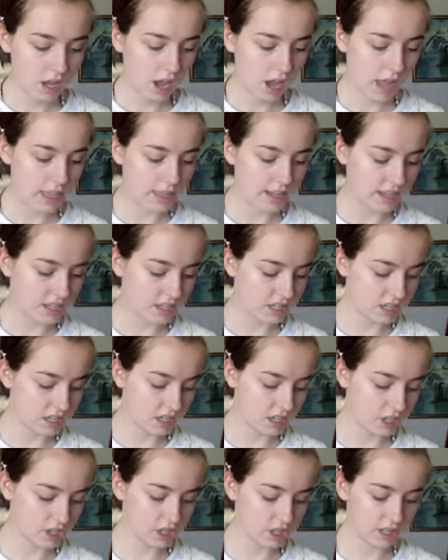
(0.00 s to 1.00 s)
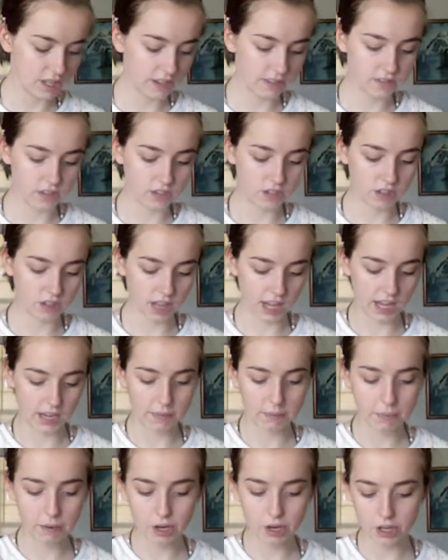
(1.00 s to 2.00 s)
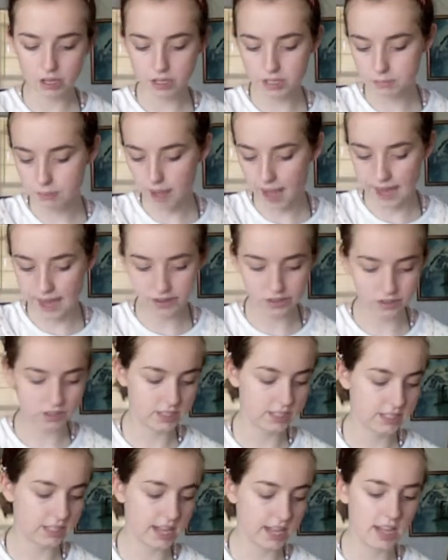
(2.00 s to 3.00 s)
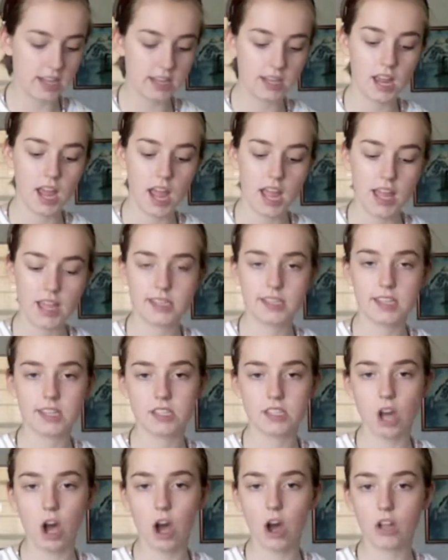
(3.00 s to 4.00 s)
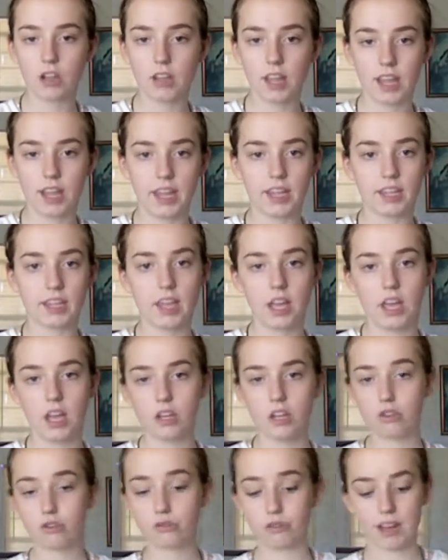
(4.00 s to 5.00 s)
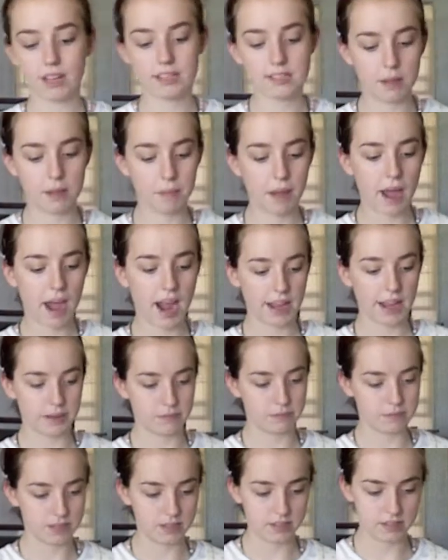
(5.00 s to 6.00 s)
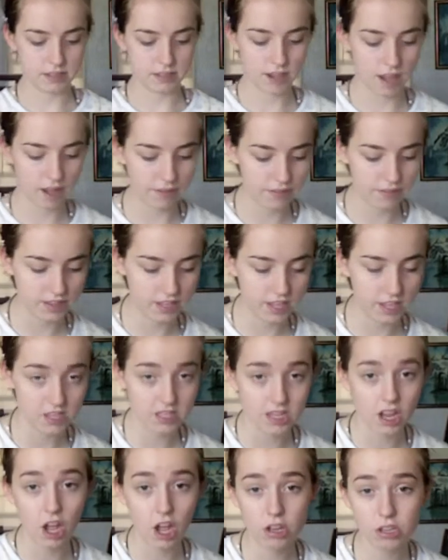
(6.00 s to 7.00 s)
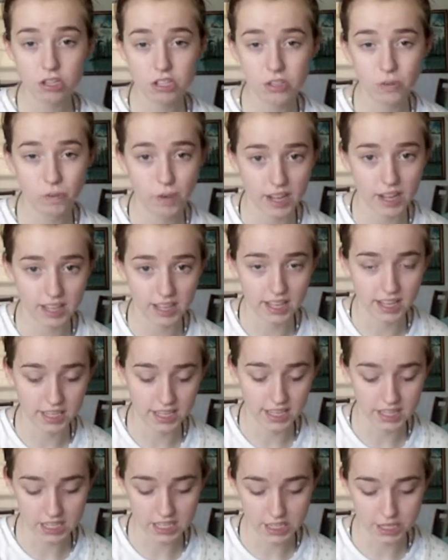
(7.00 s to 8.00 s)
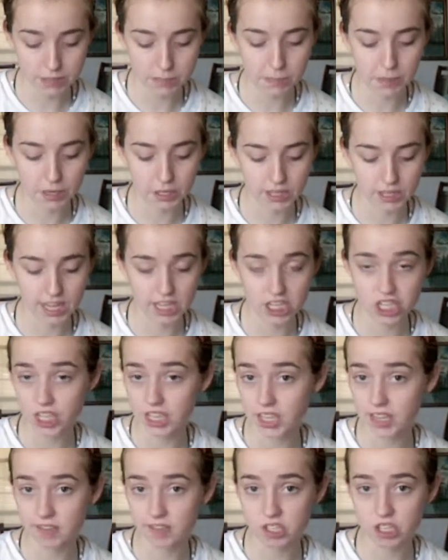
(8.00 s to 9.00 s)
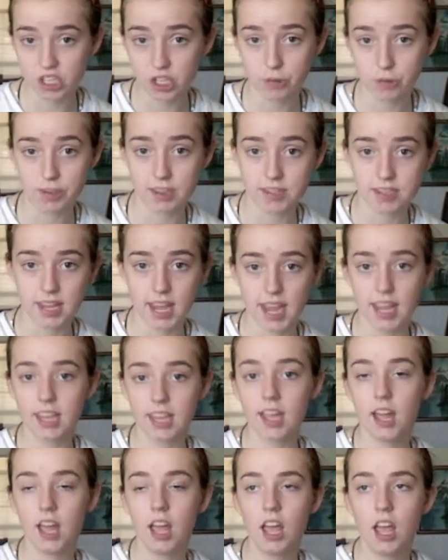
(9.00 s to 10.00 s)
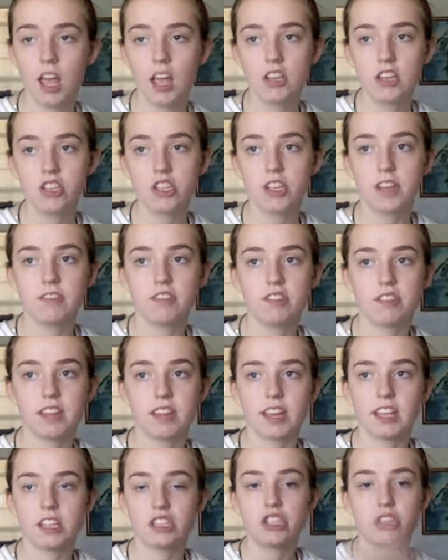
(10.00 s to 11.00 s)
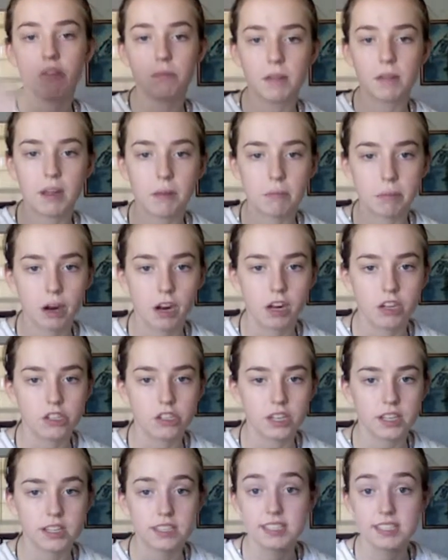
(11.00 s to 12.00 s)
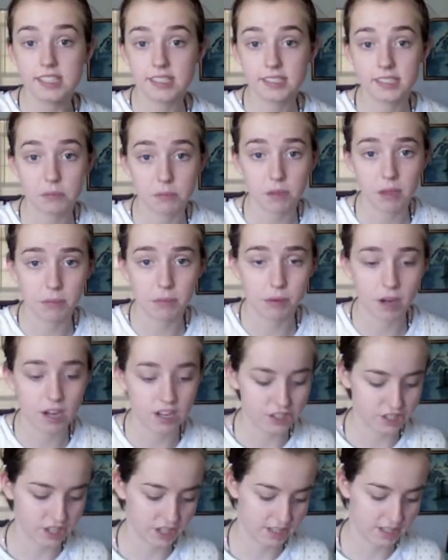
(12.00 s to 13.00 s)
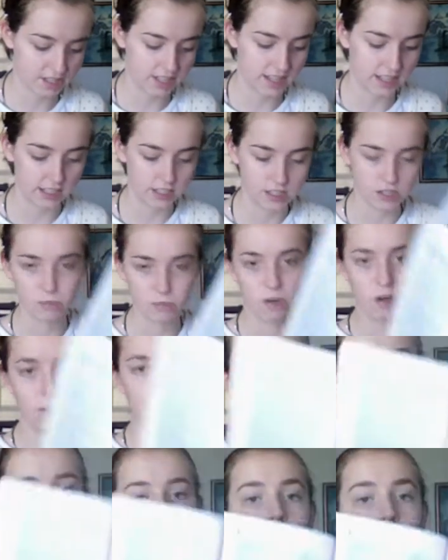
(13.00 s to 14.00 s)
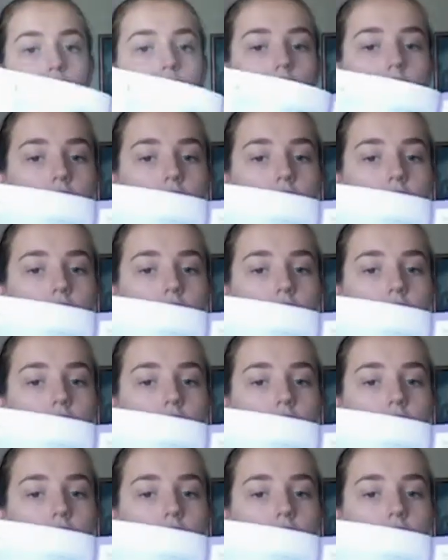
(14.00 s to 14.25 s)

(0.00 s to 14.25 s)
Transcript: And then she gives me like purse patterns again. This is all like dress up items and stuff. And then also what I like in this book that she gives you is like, she gives you like 2-minute projects, 60-minute projects, like this one belt.